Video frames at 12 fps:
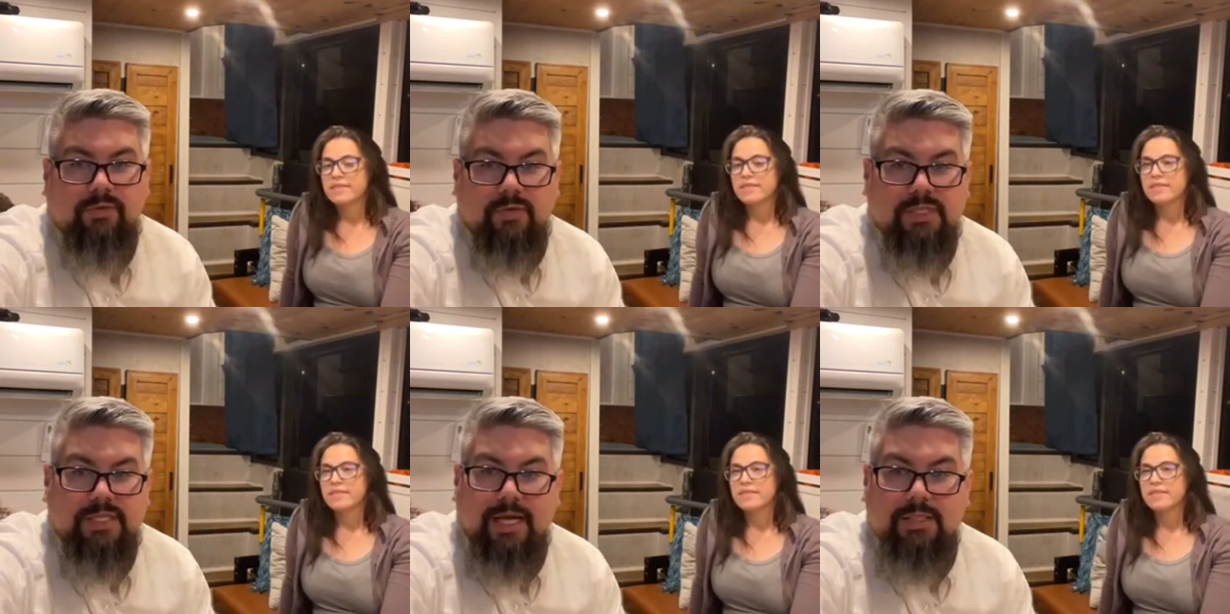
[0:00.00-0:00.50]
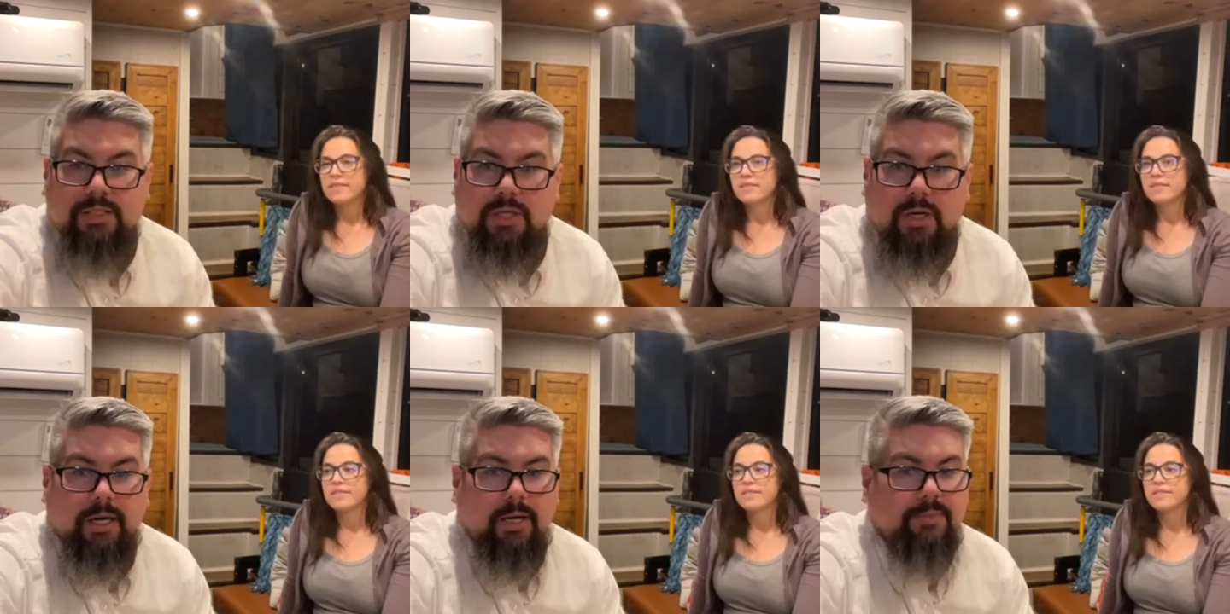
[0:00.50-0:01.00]
Speaker 1: for tech
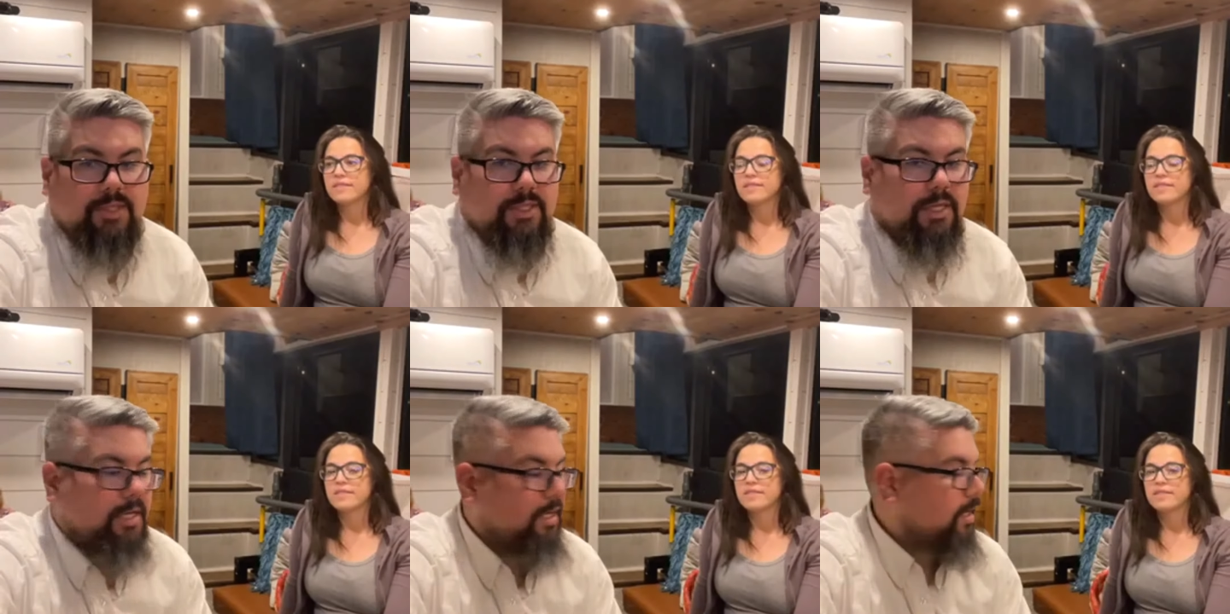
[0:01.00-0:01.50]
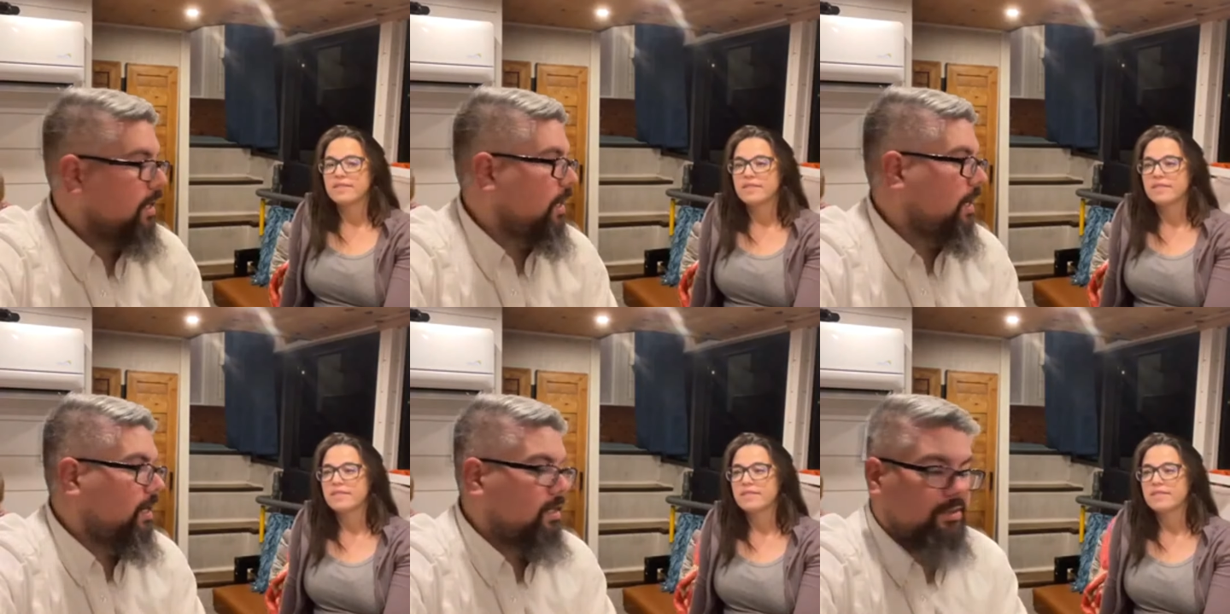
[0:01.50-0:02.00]
startups,
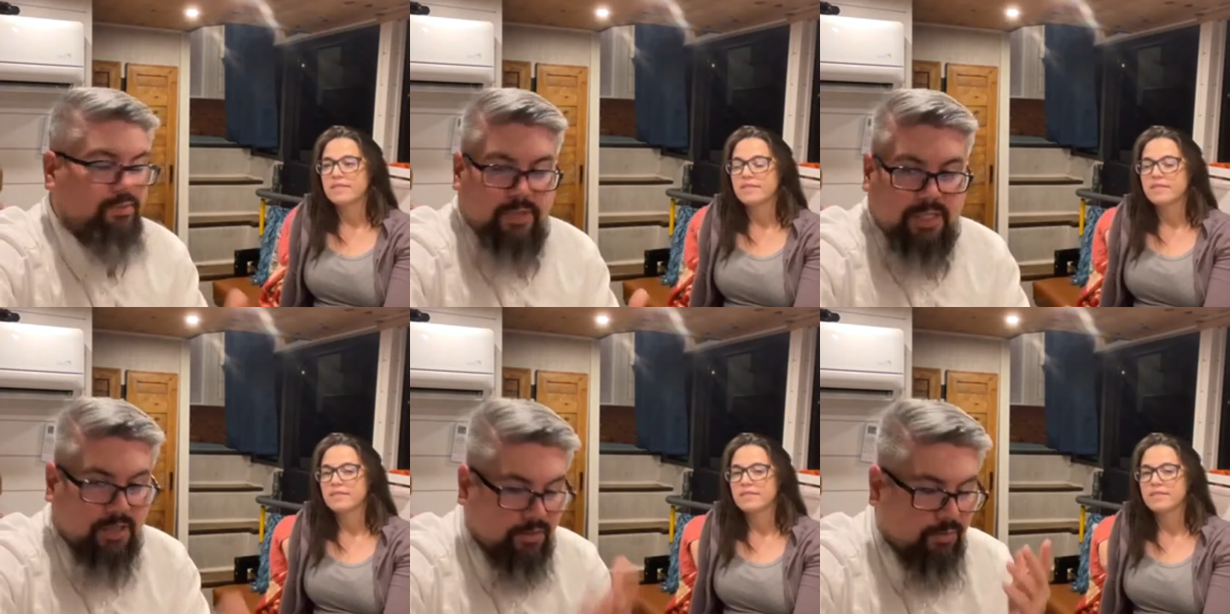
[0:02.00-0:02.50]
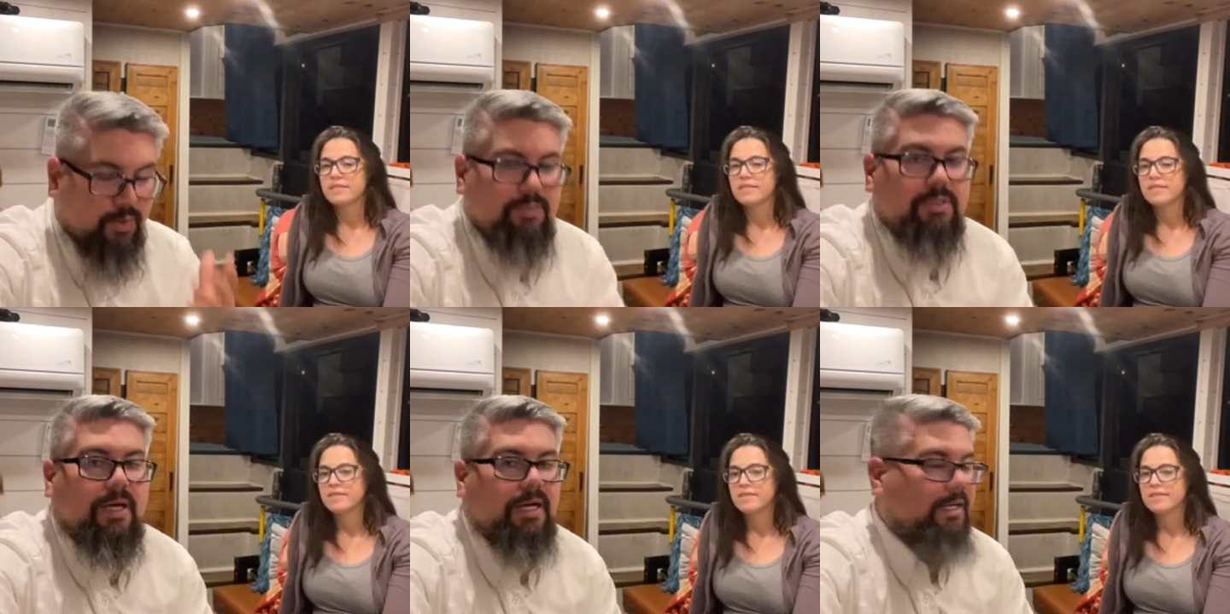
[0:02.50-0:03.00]
and we own a
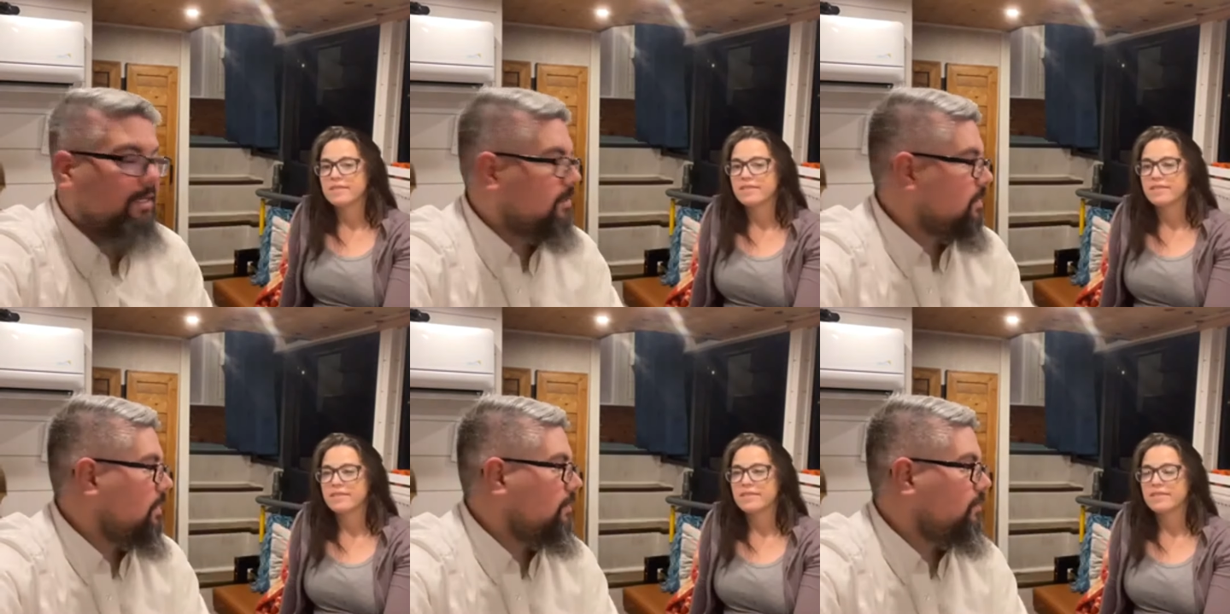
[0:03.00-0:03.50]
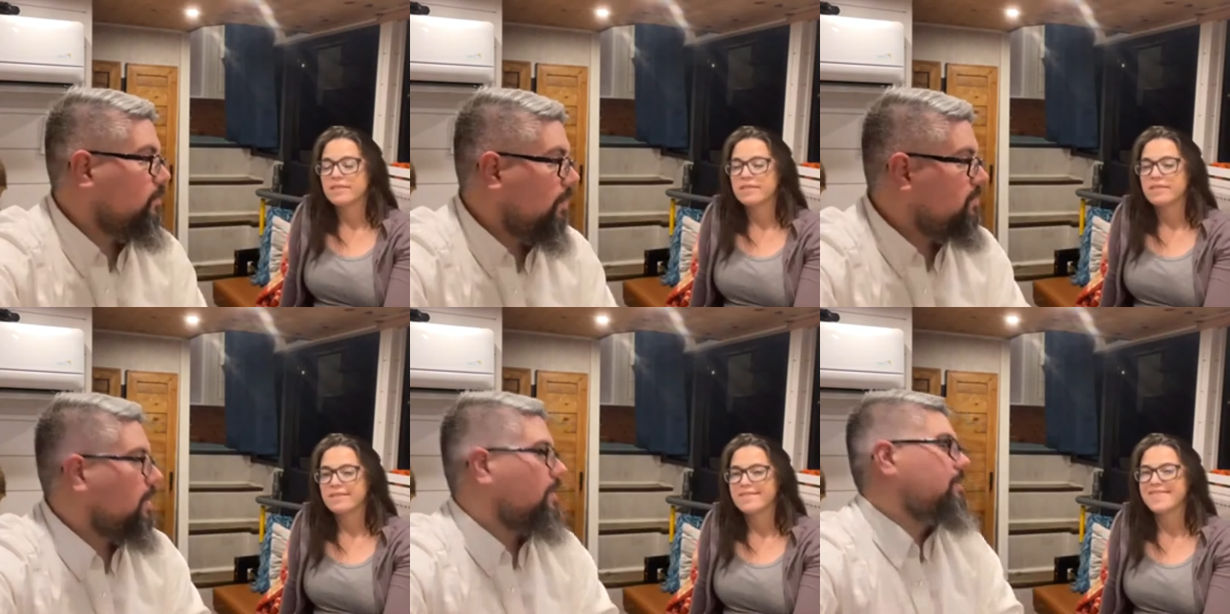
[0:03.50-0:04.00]
website, a few
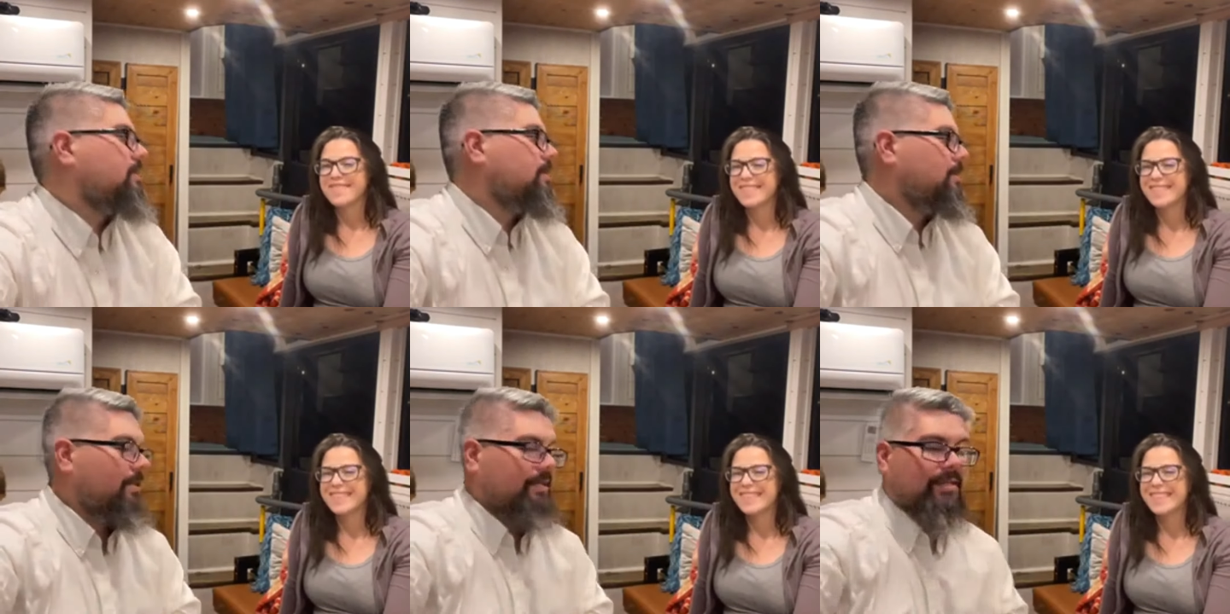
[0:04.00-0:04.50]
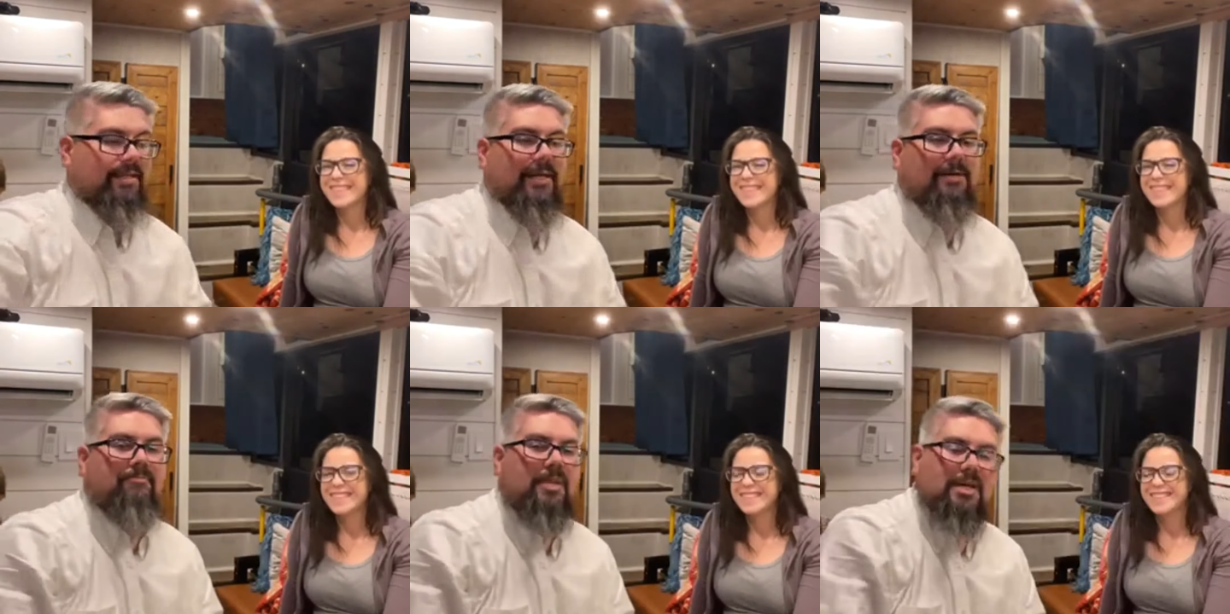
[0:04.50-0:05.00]
websites and things like that.